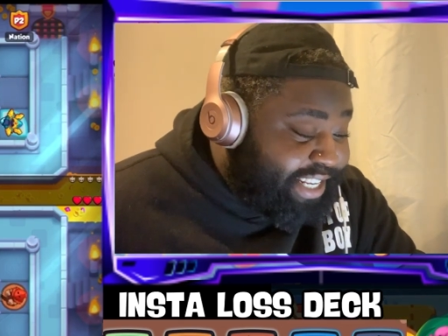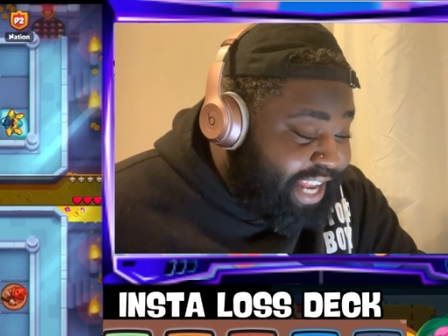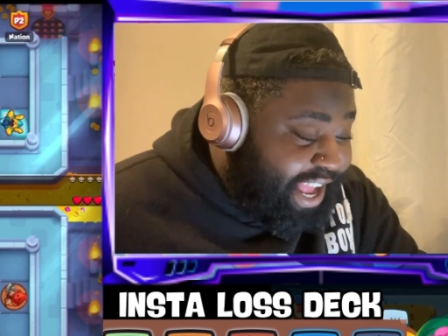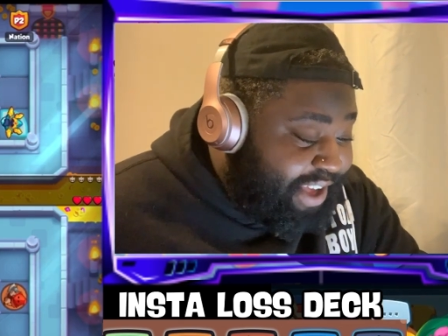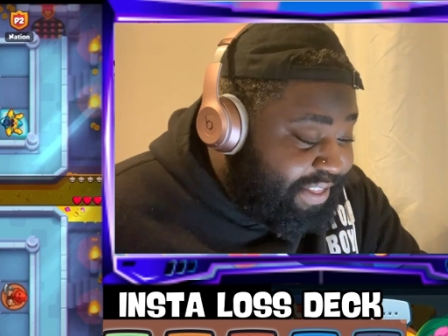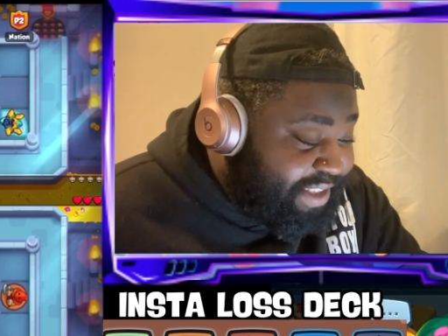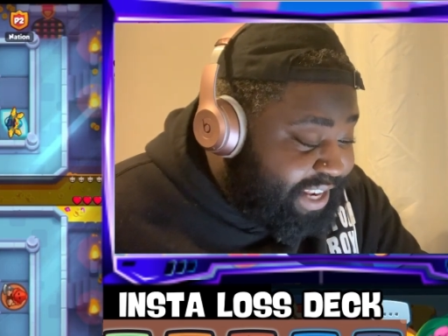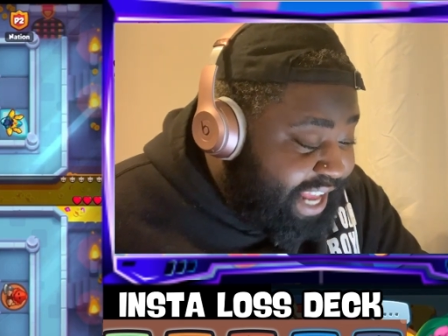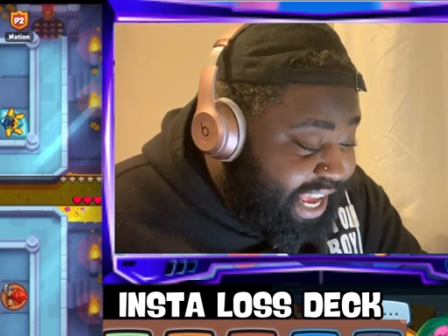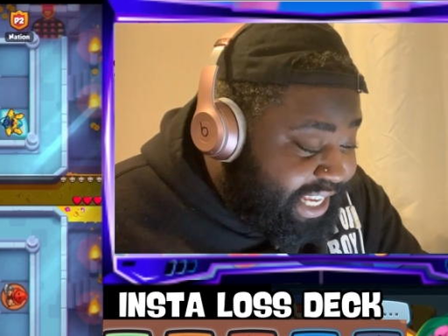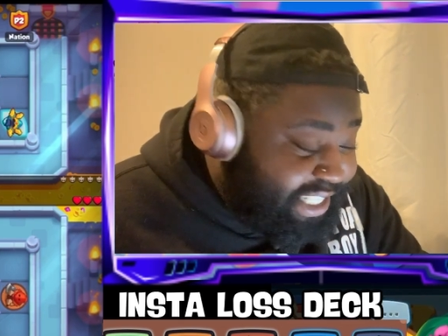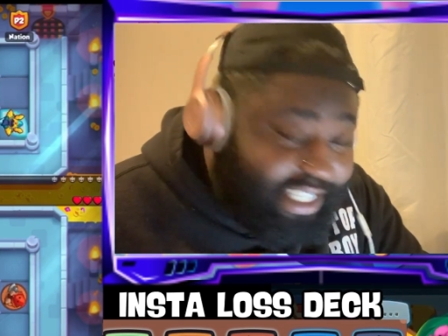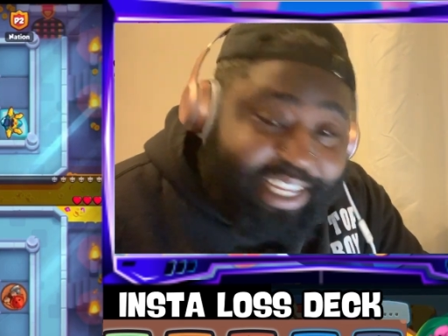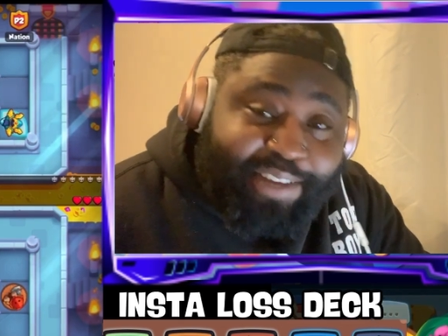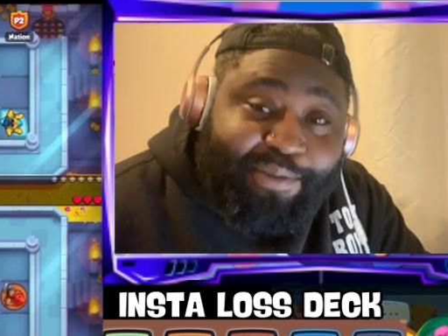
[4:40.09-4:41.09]
Now, the
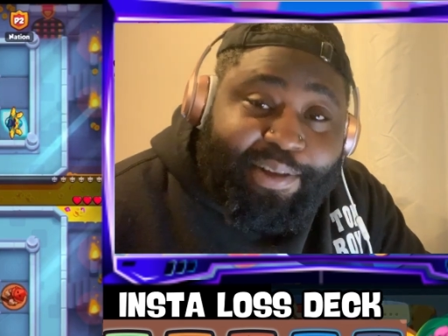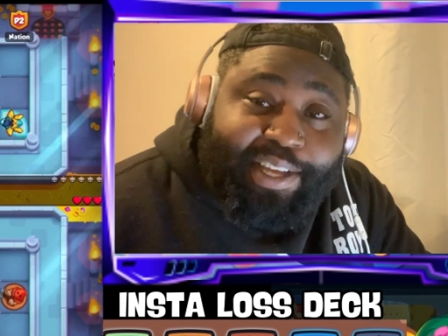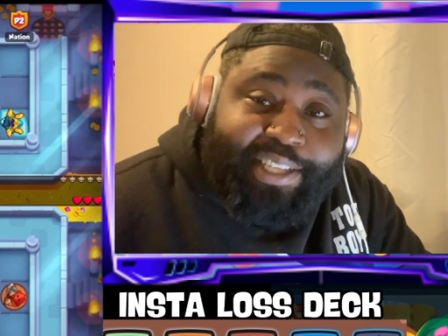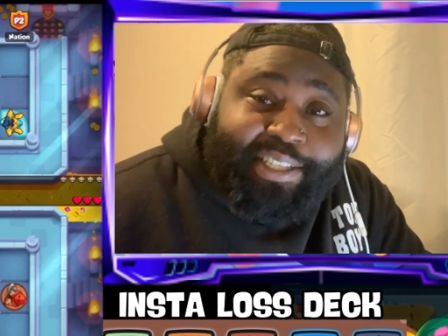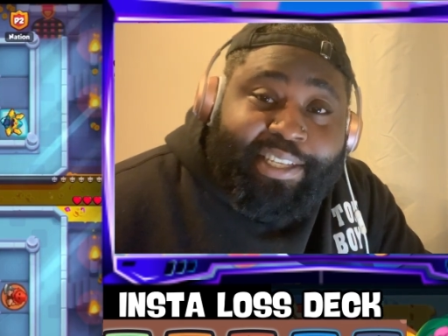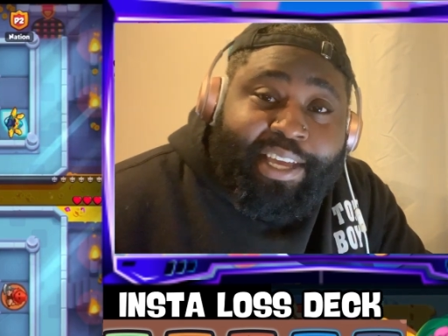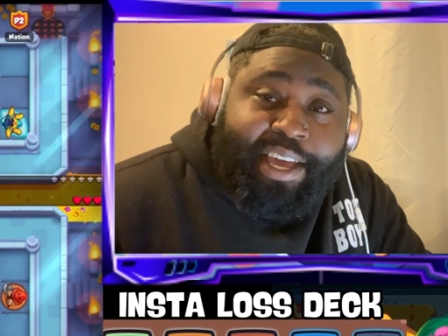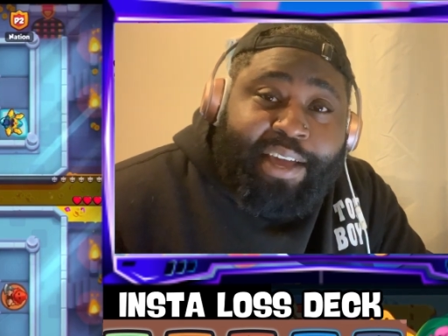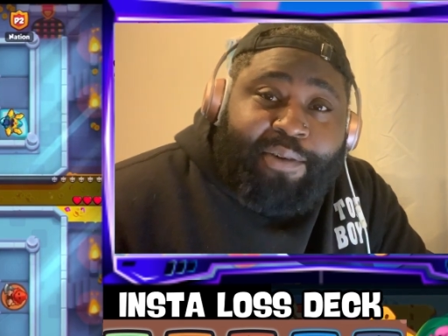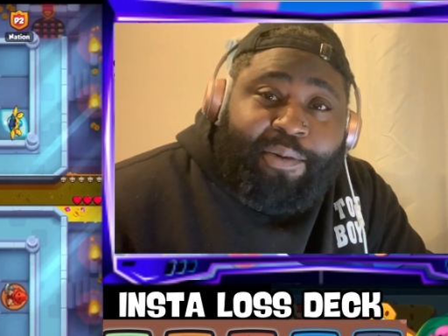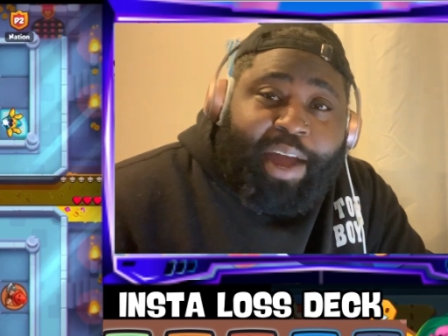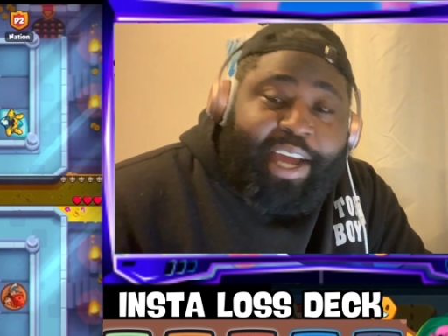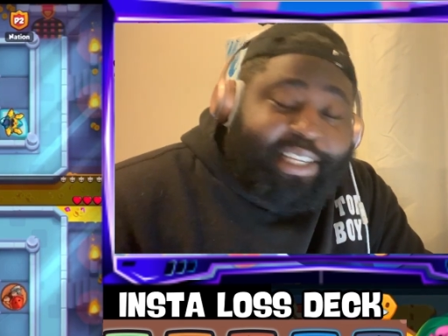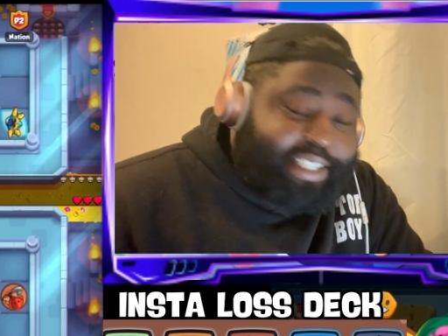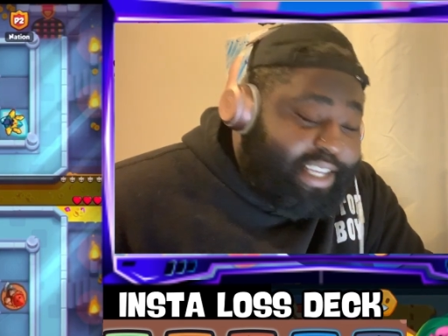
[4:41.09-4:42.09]
next thing was,
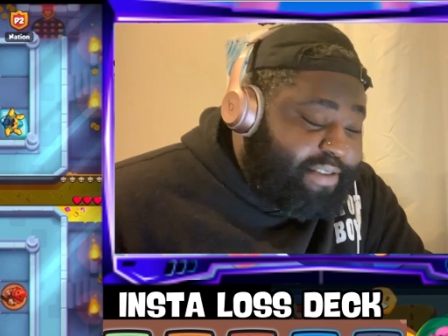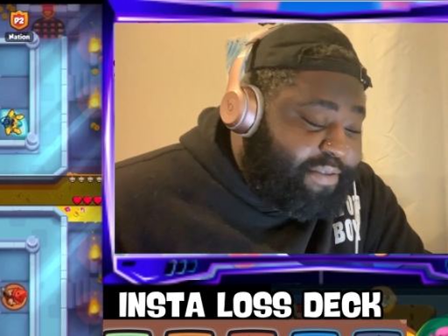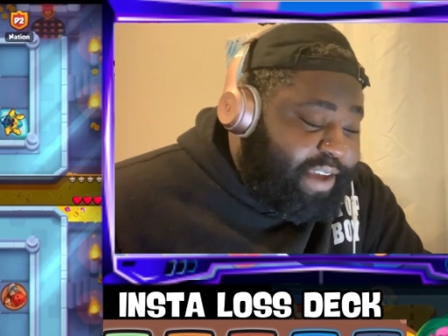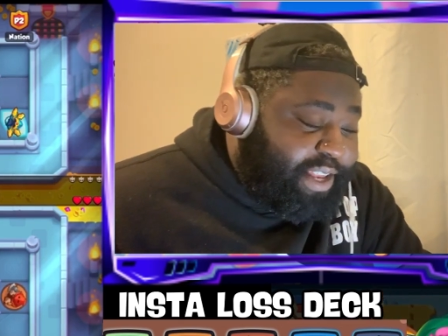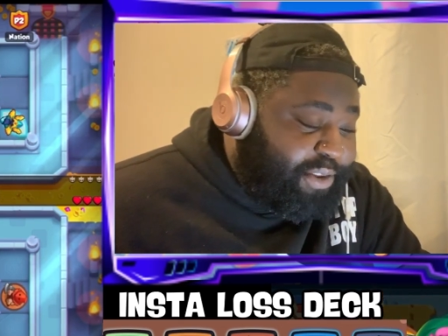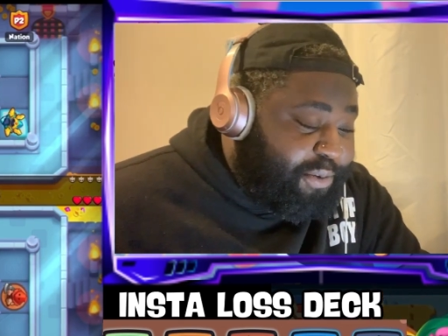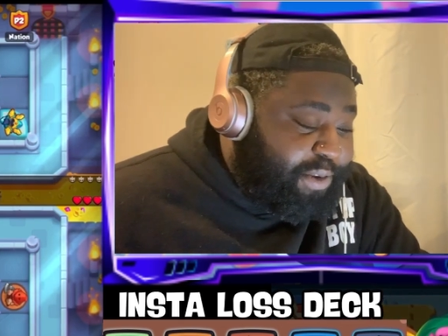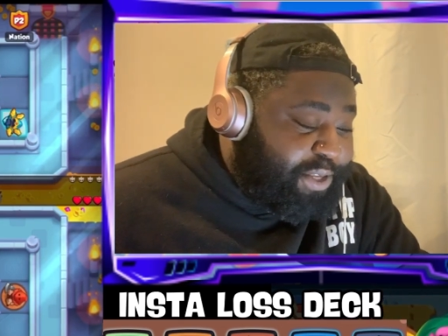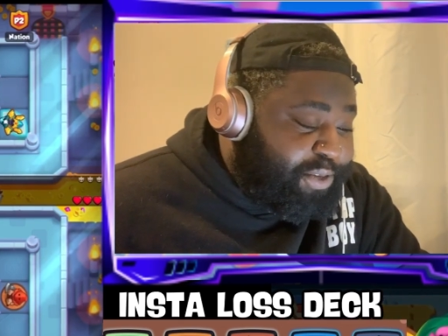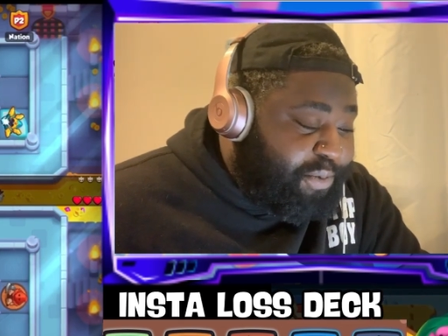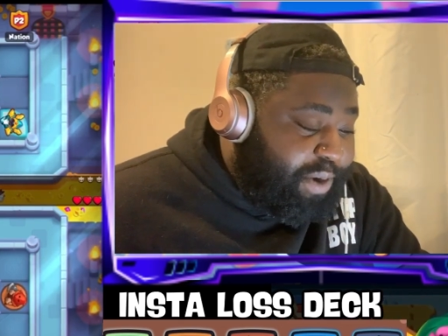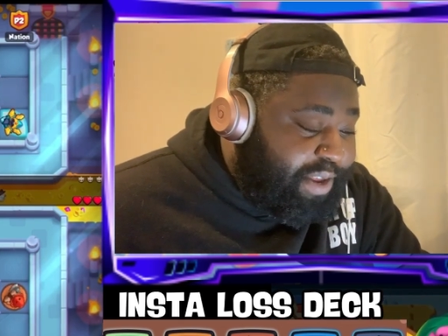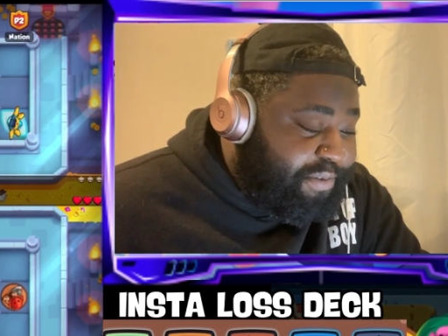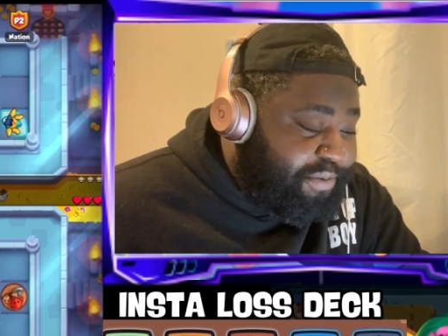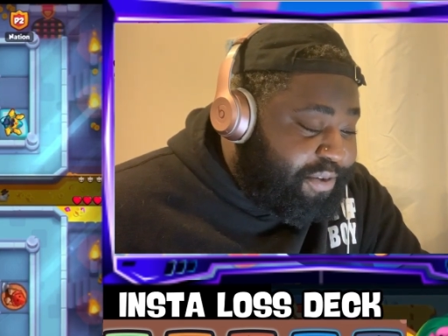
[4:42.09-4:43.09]
why is the event only
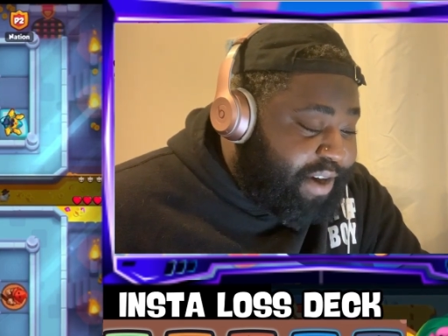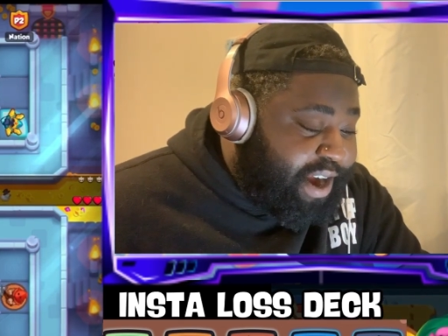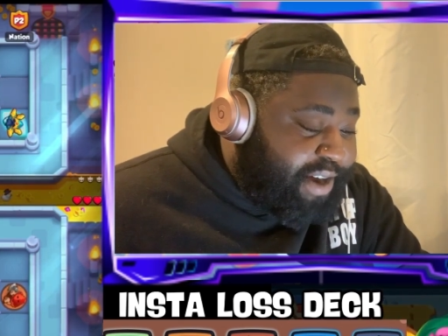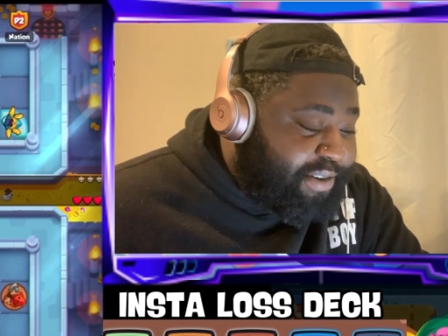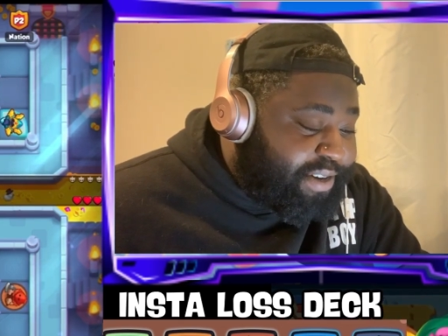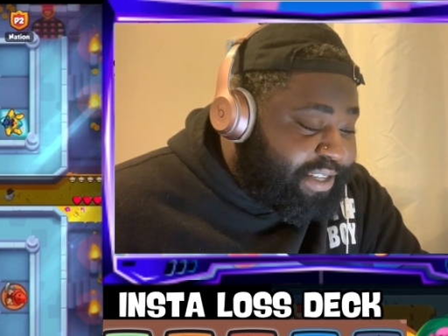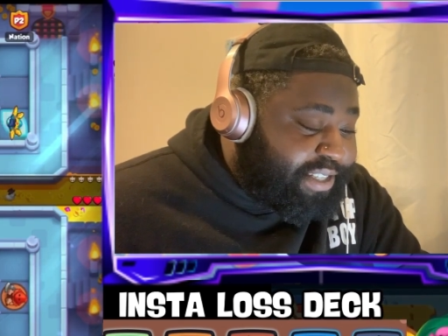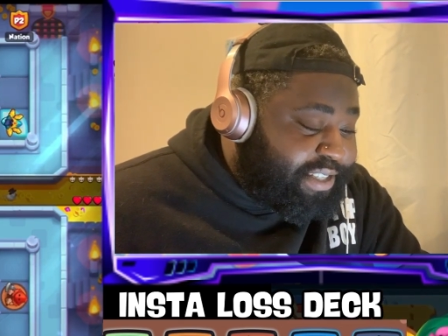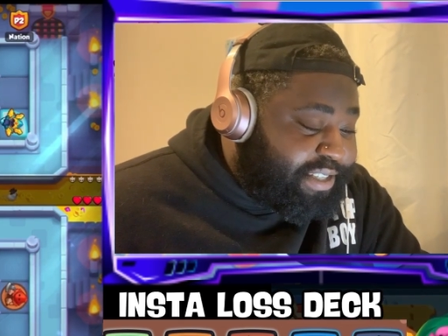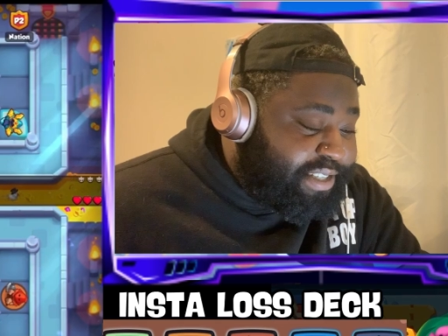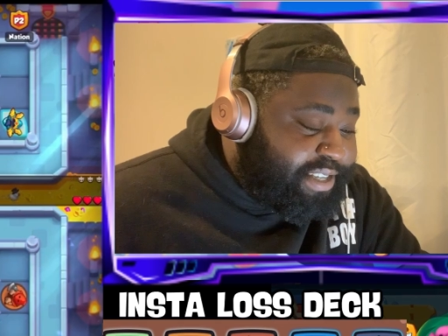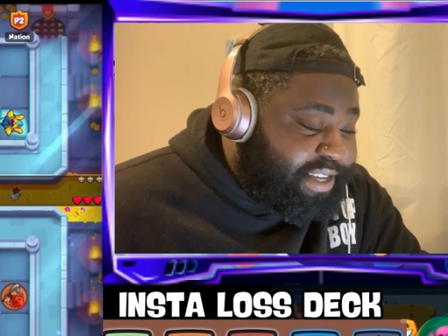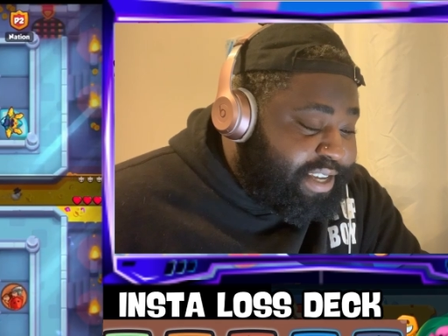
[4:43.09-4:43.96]
24 hours?